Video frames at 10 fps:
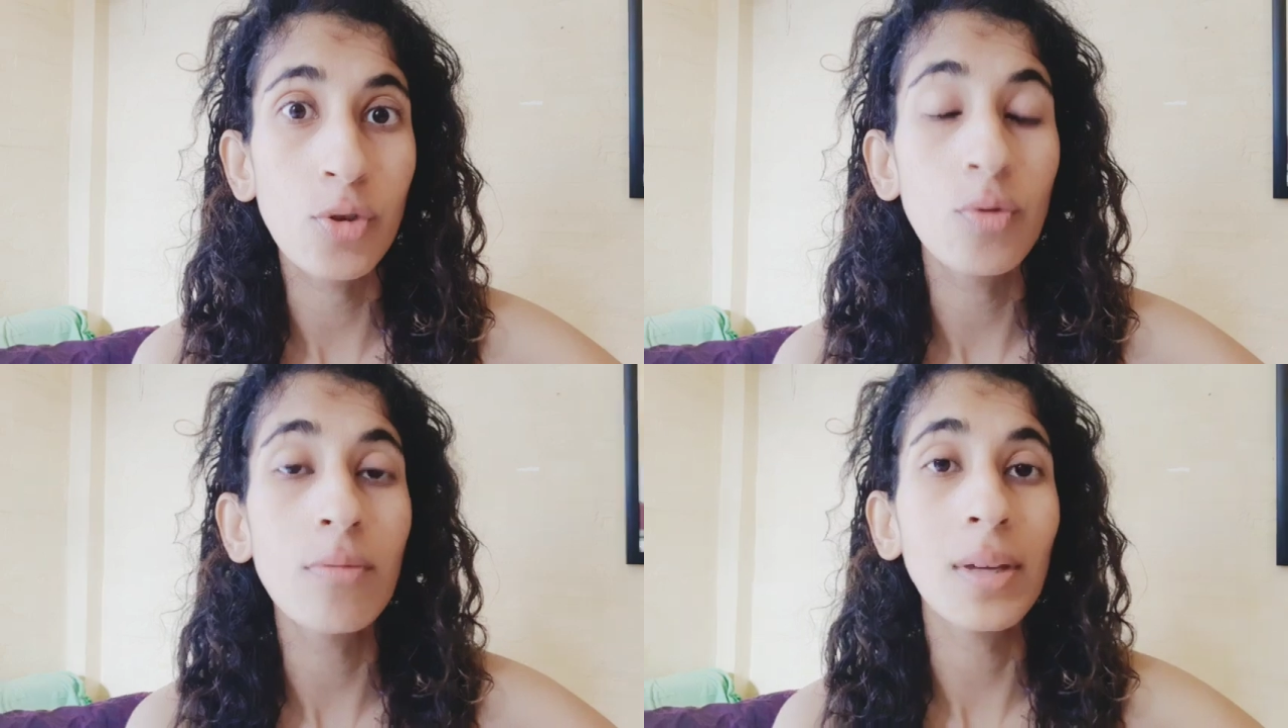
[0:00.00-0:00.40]

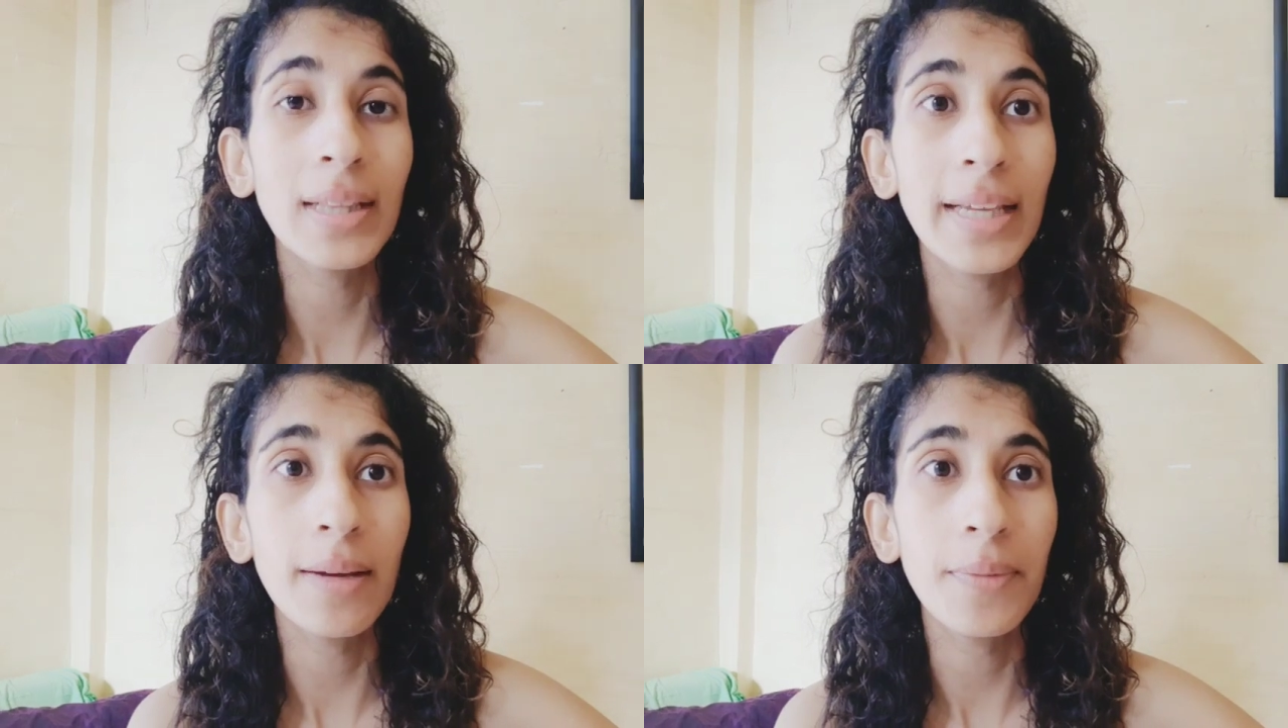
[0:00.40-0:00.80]
june
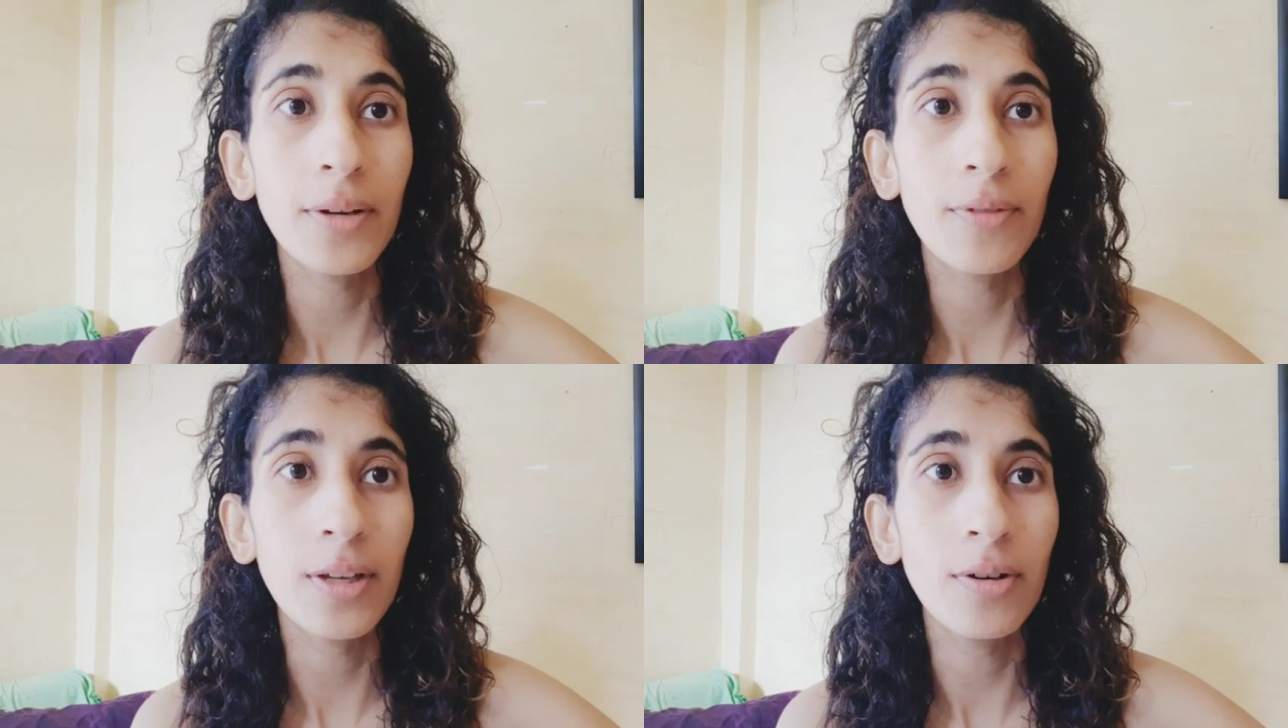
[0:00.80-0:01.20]
monthly update
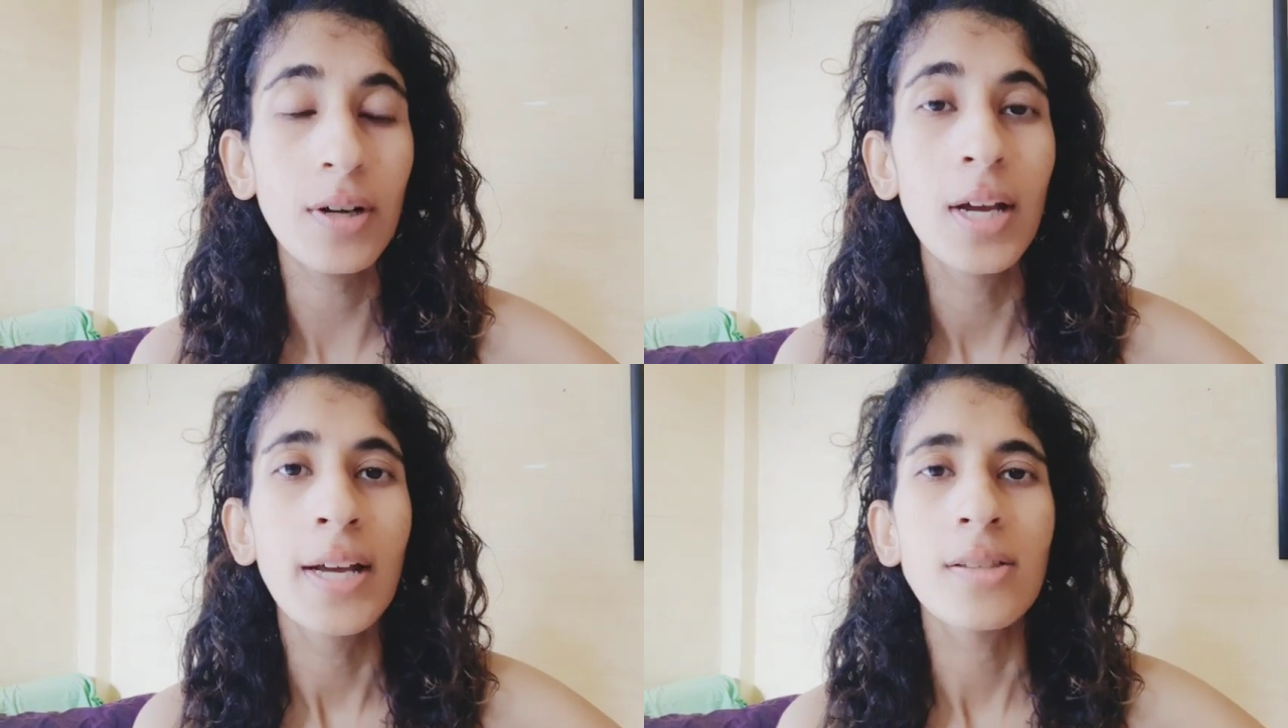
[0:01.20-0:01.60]
video
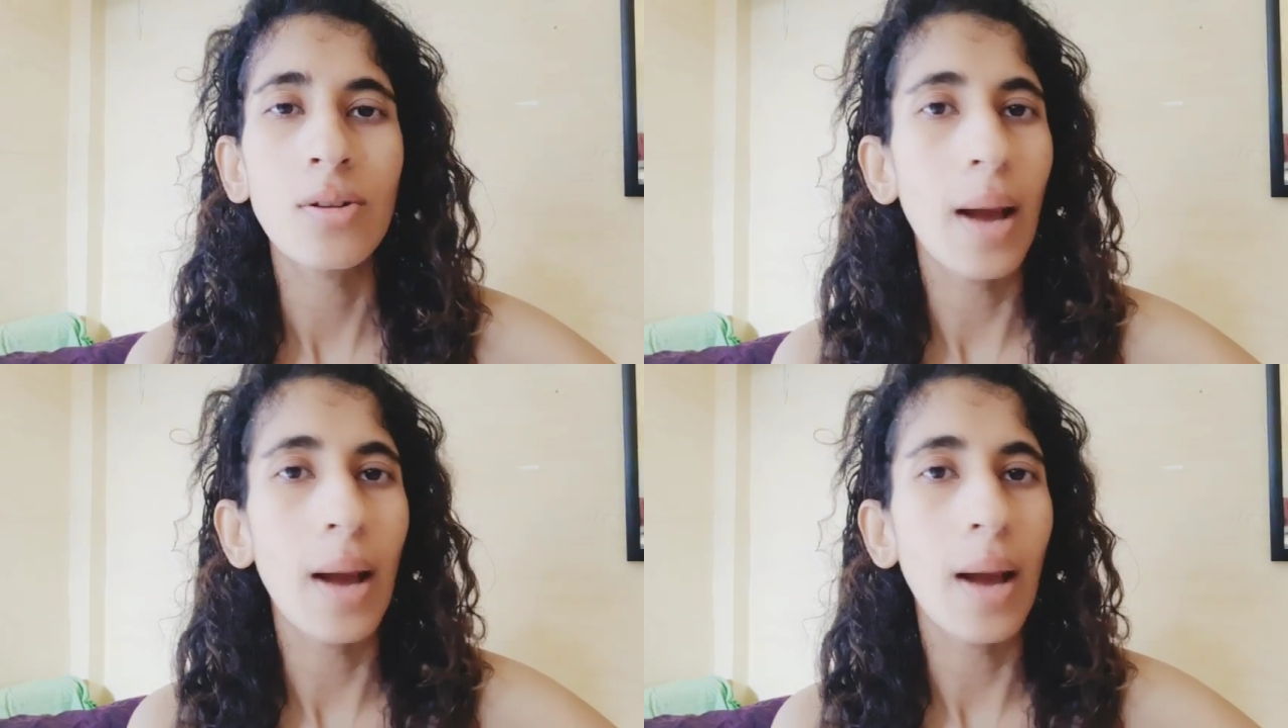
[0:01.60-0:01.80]
so